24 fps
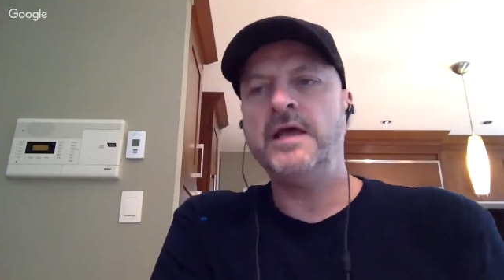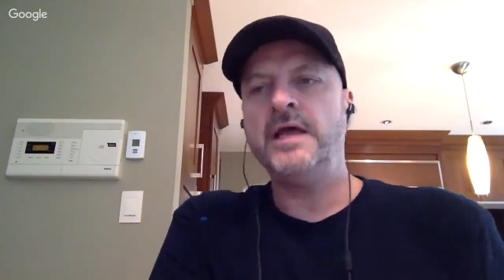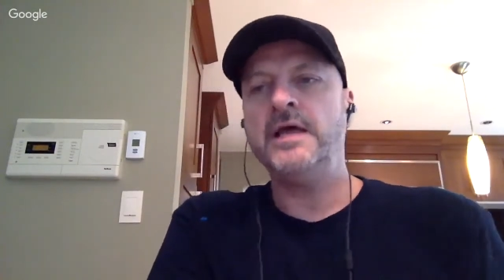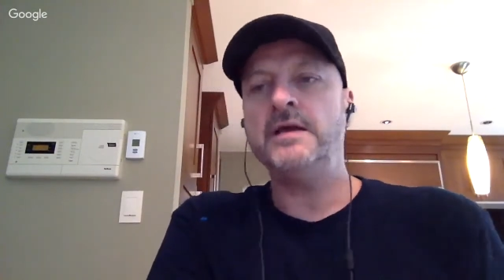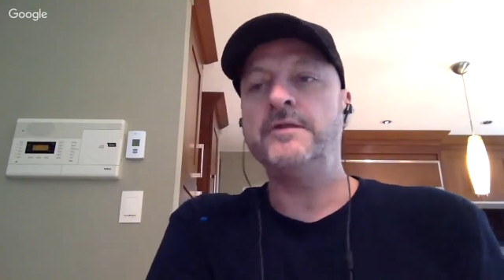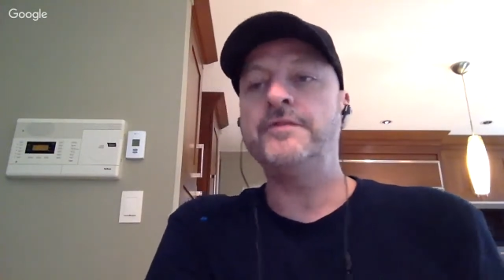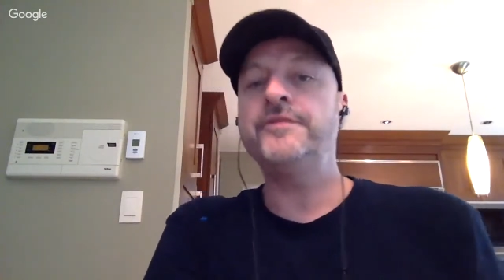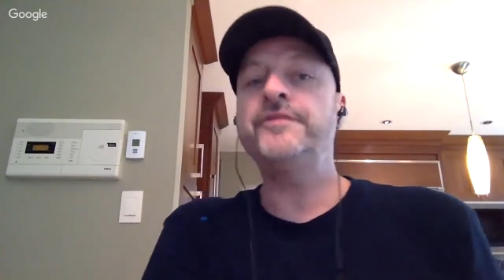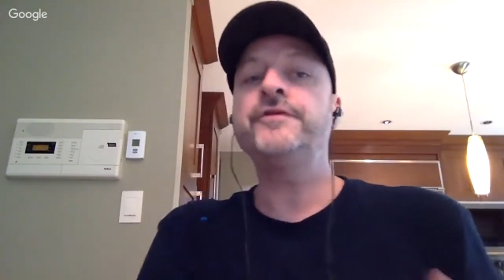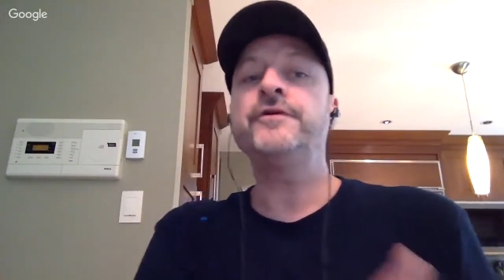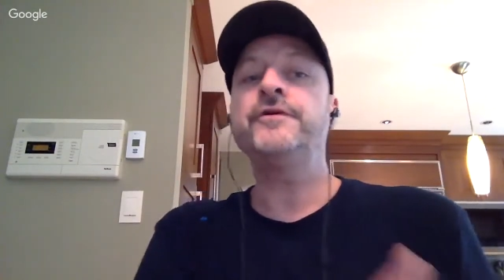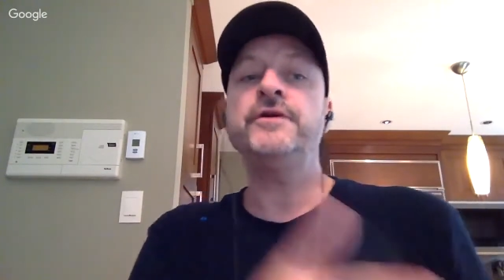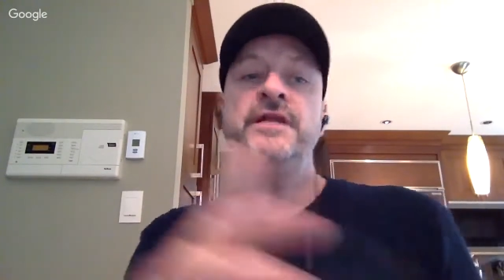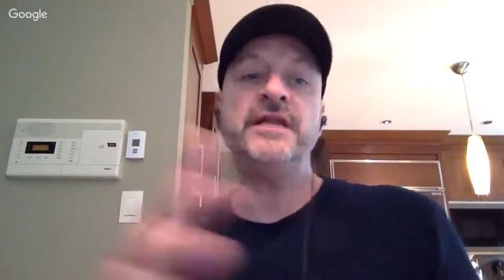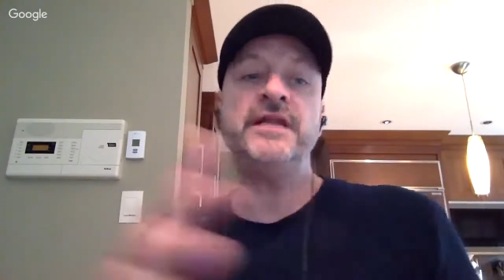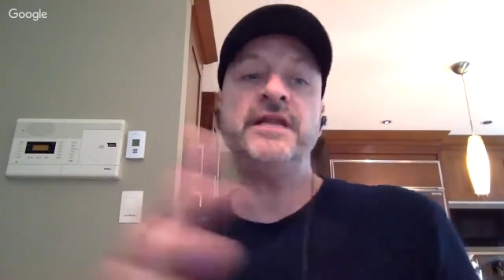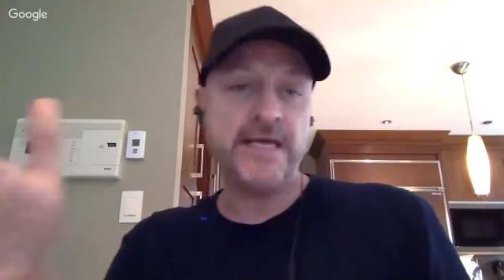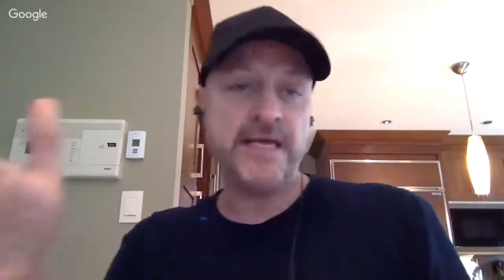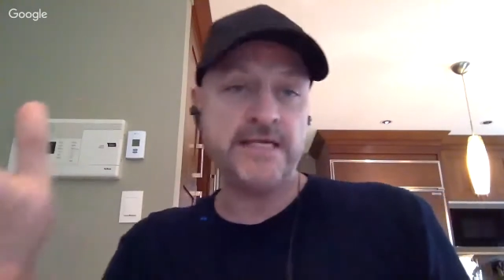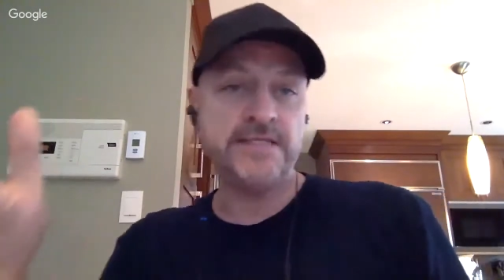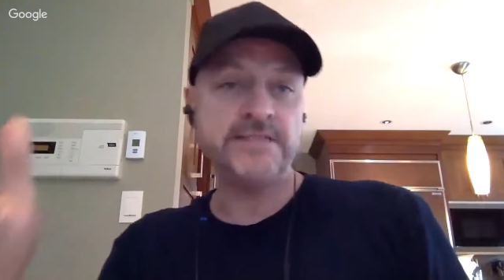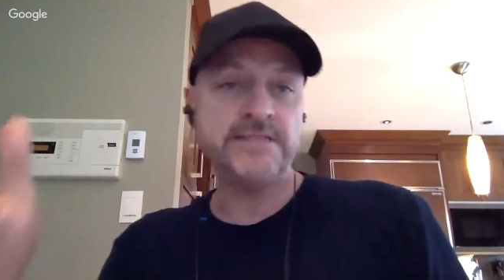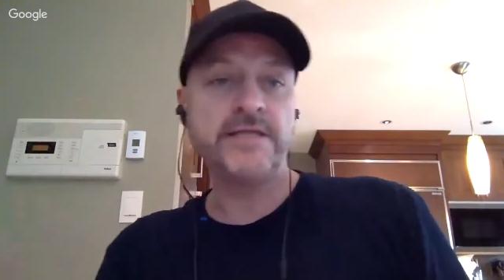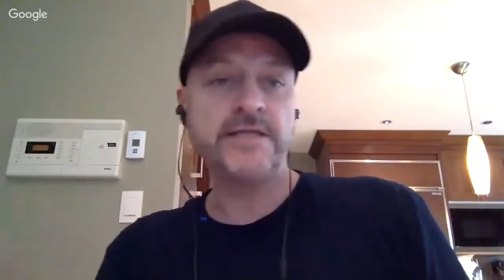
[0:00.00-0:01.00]
and 30
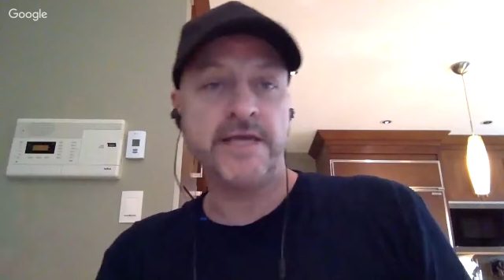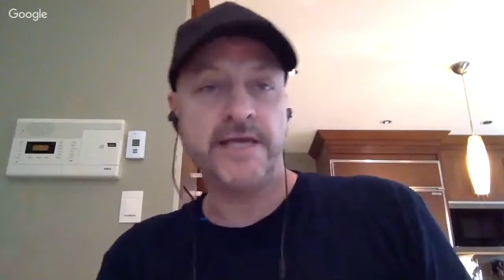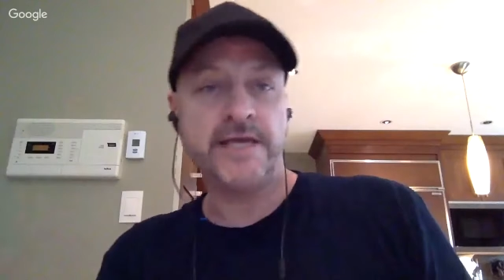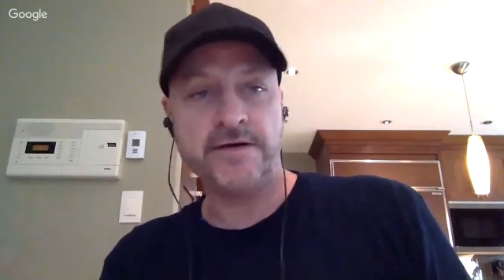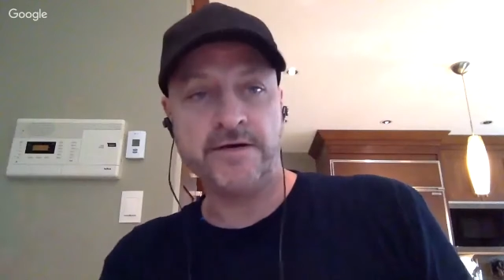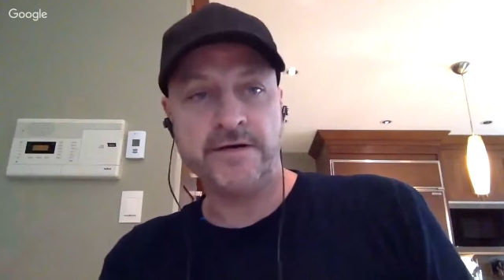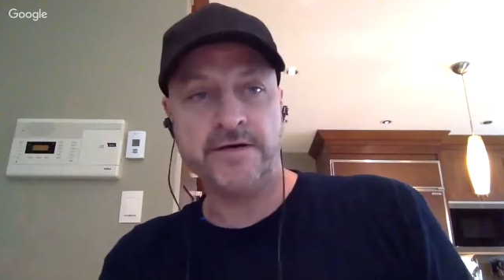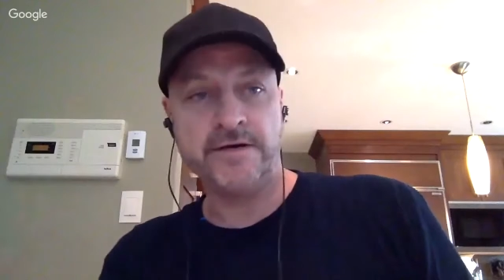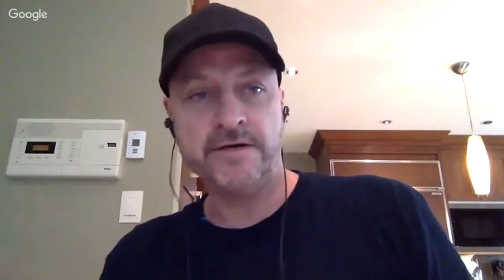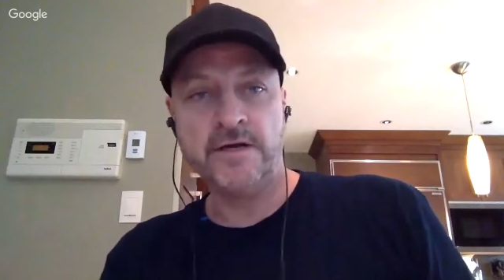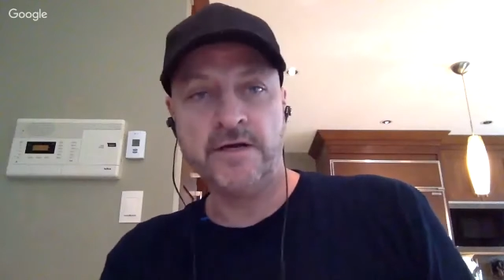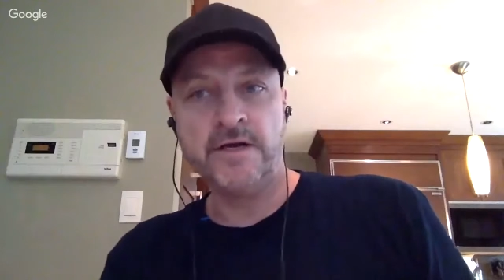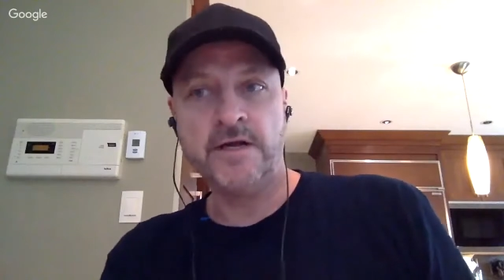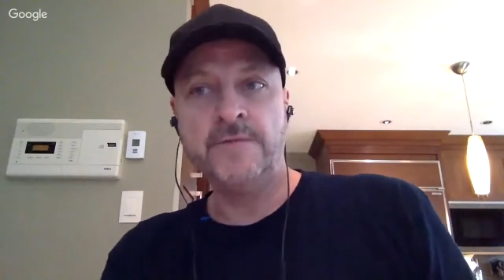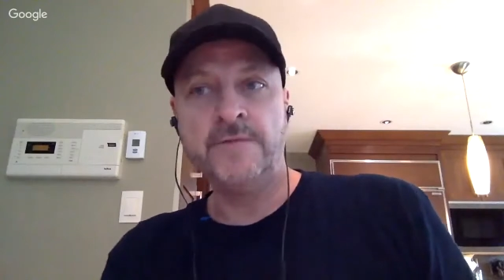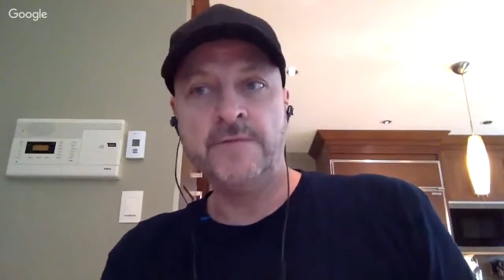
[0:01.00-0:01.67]
days later,